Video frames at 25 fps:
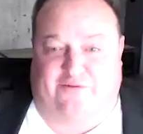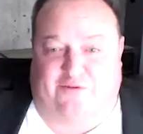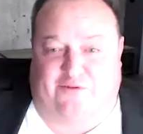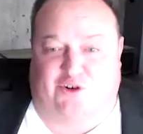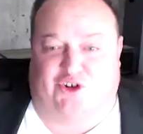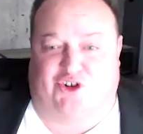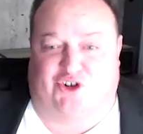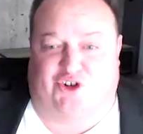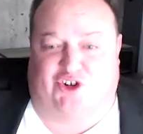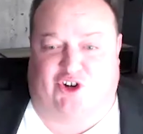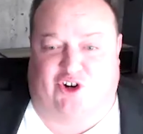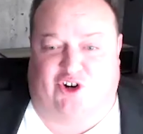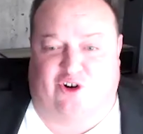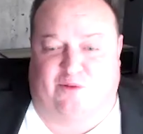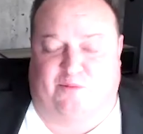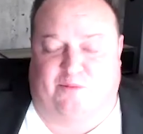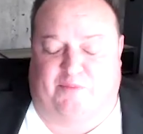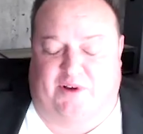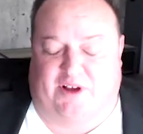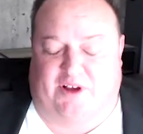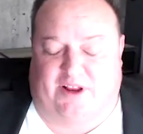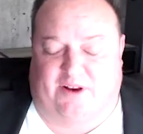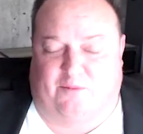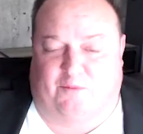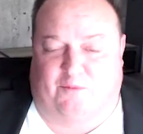for sure,
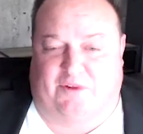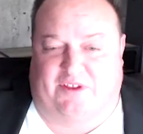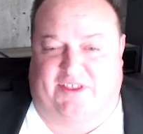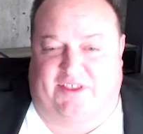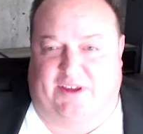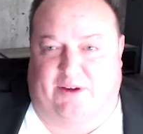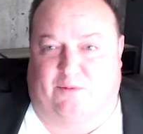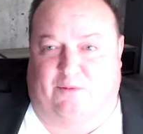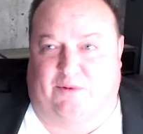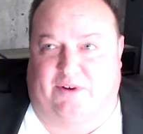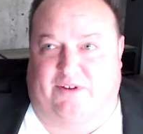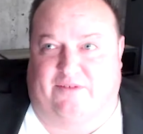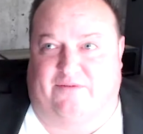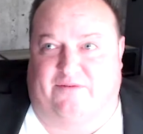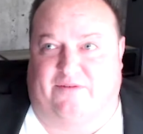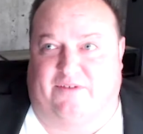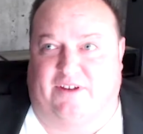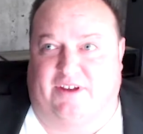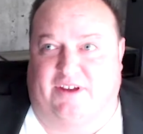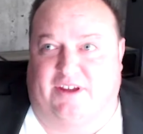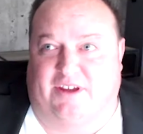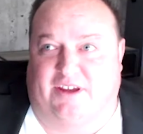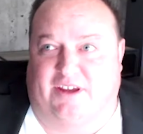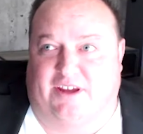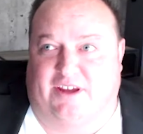but we think we've
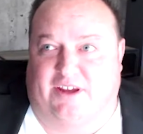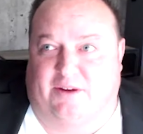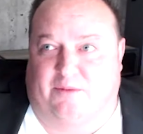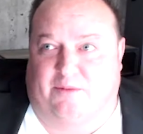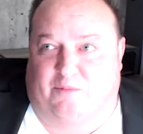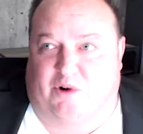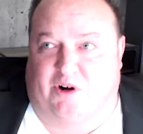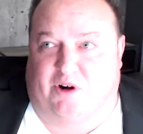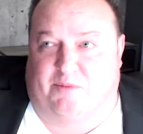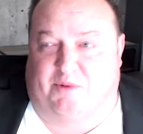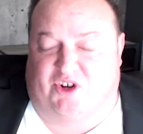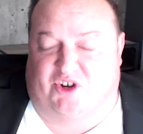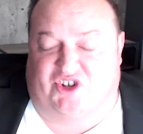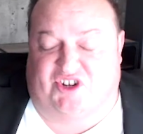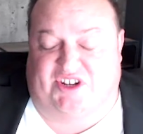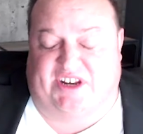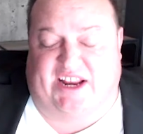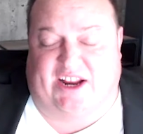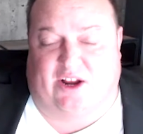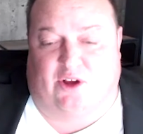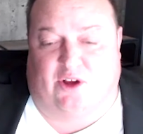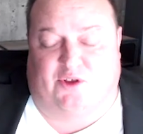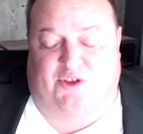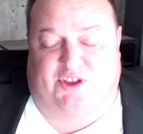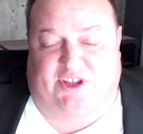pretty much
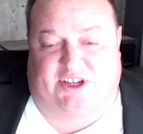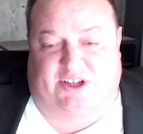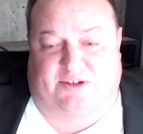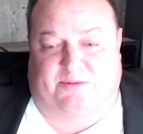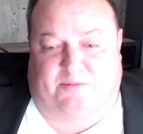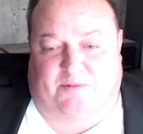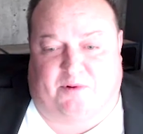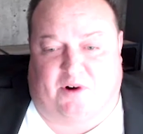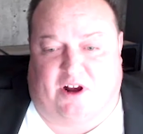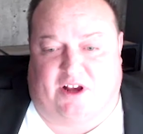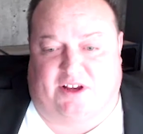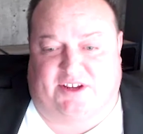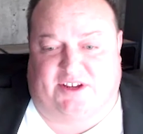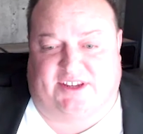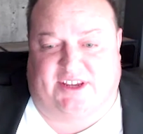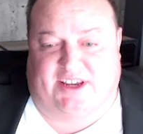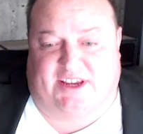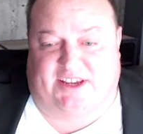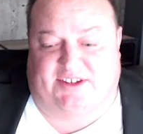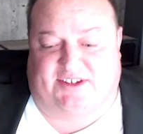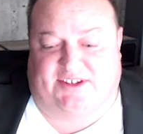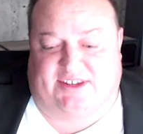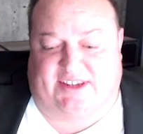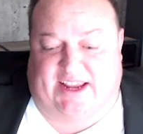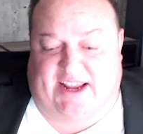nailed this
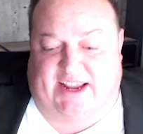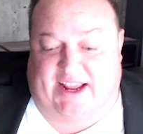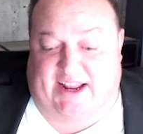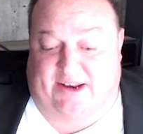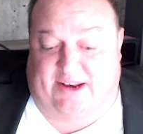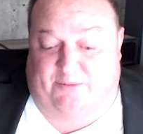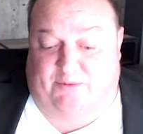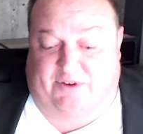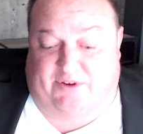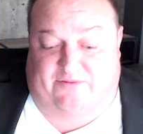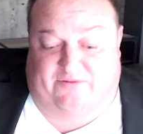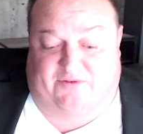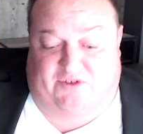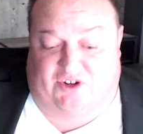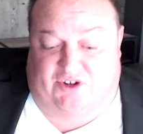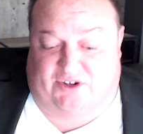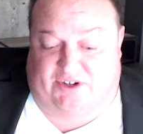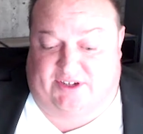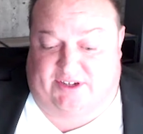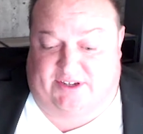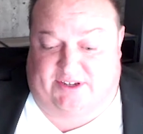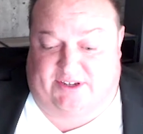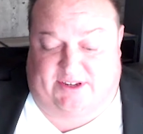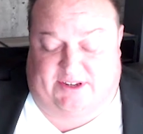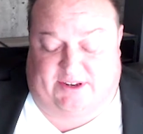process and we've
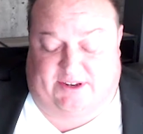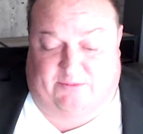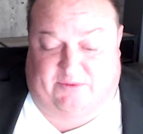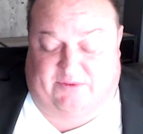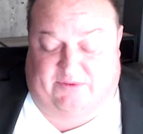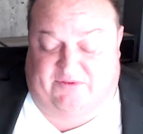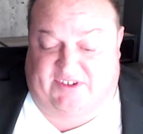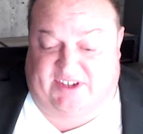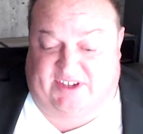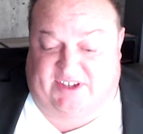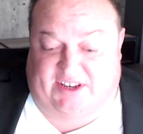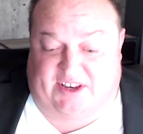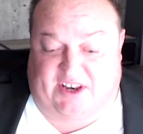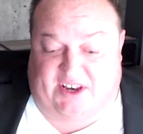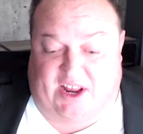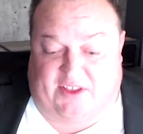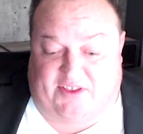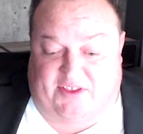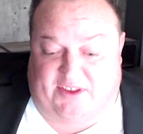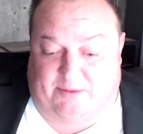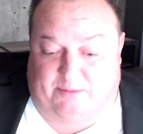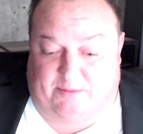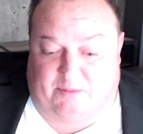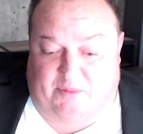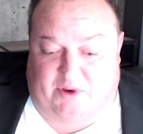seen
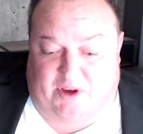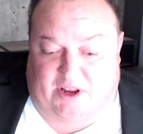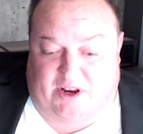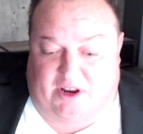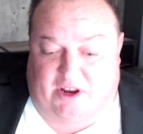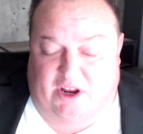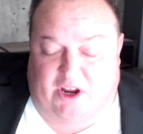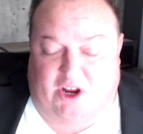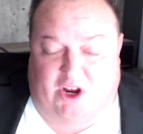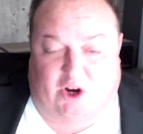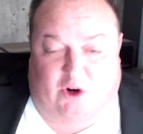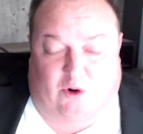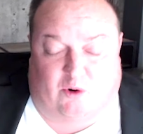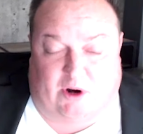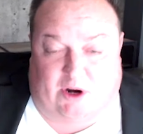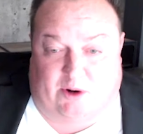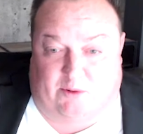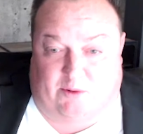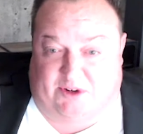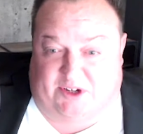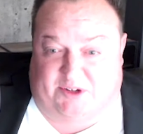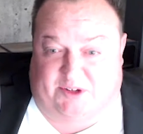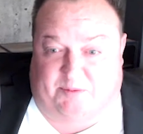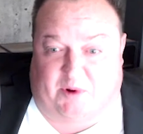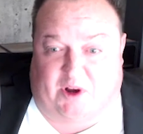nothing but great
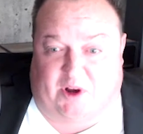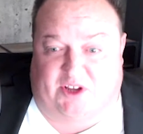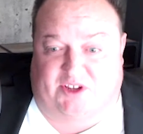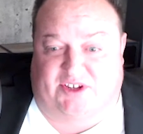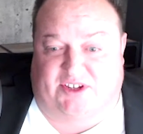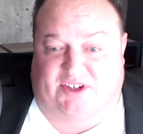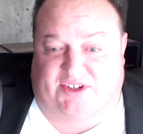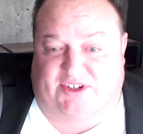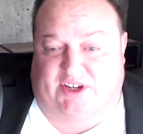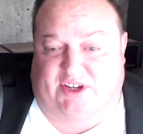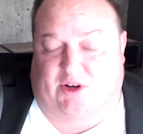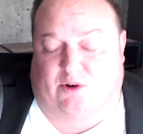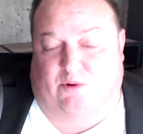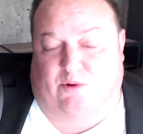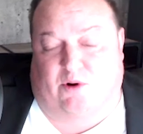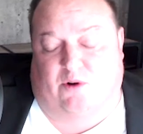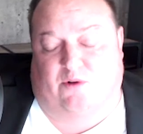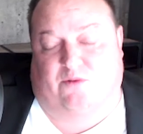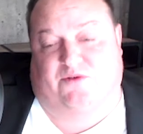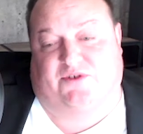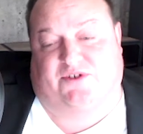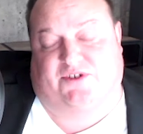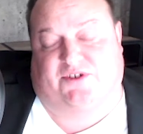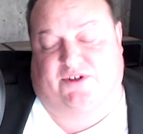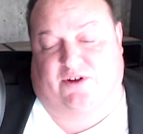responses and
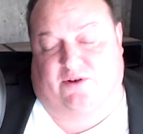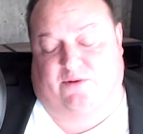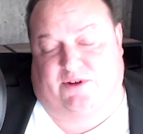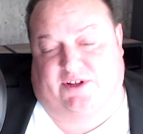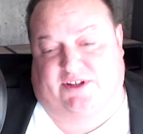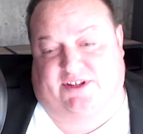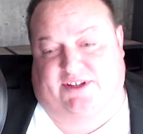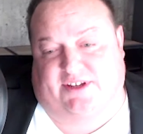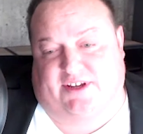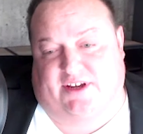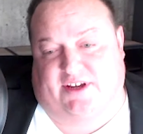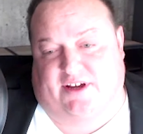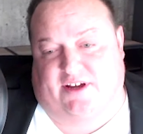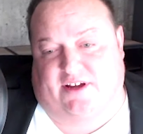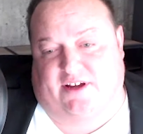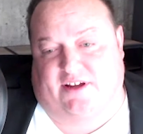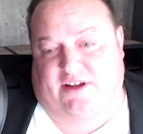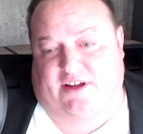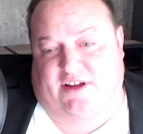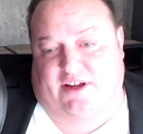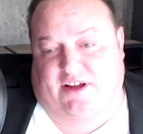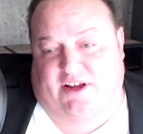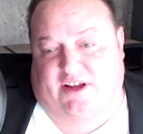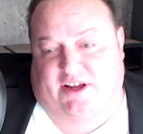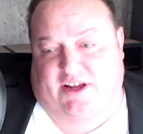growth. So
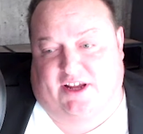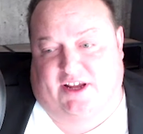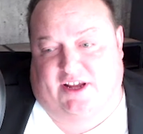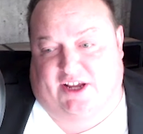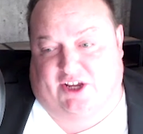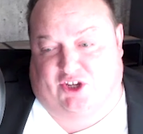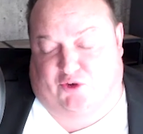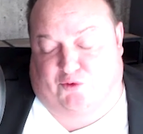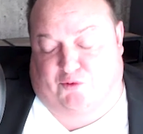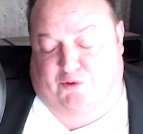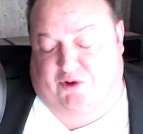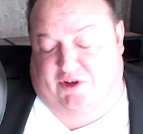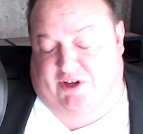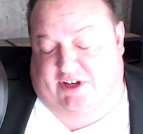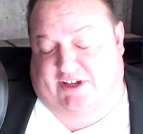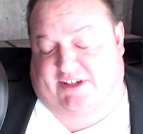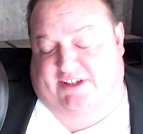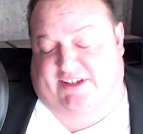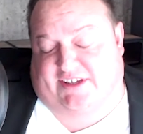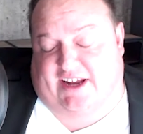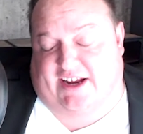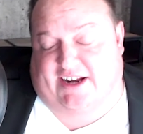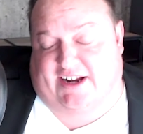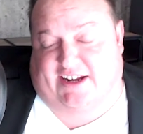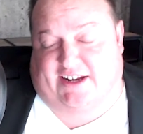it's really
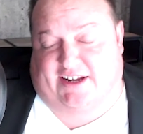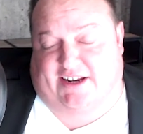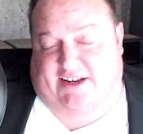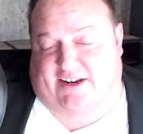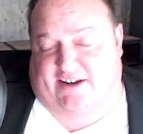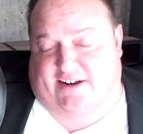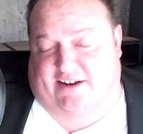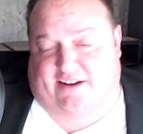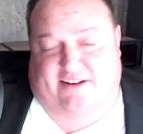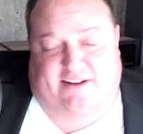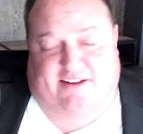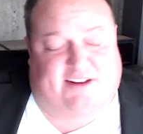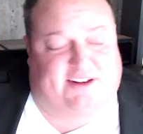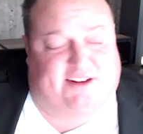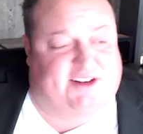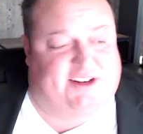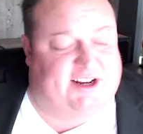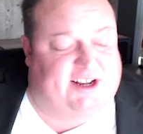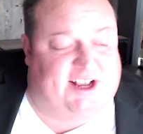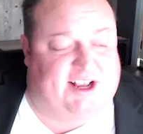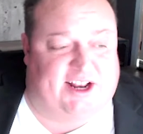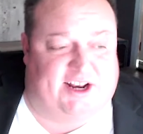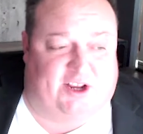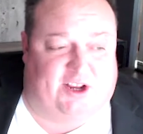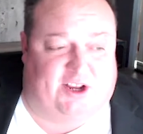exciting to
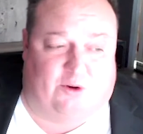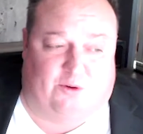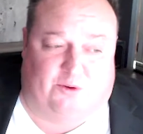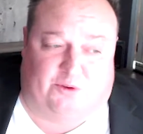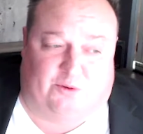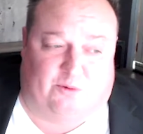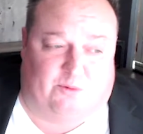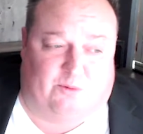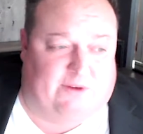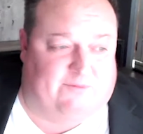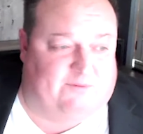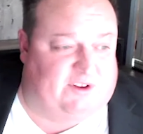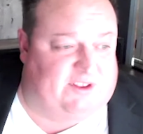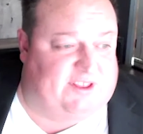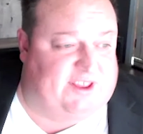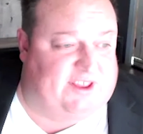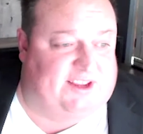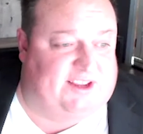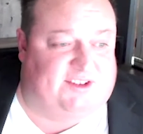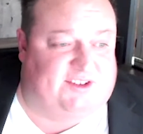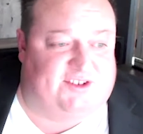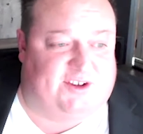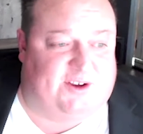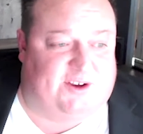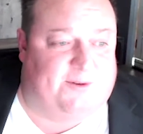kind of go through
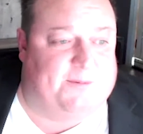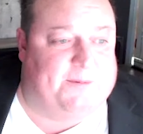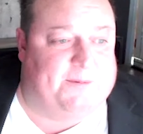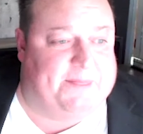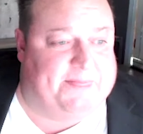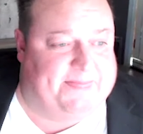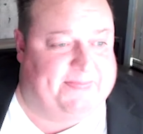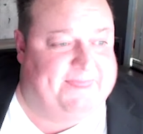everything. So.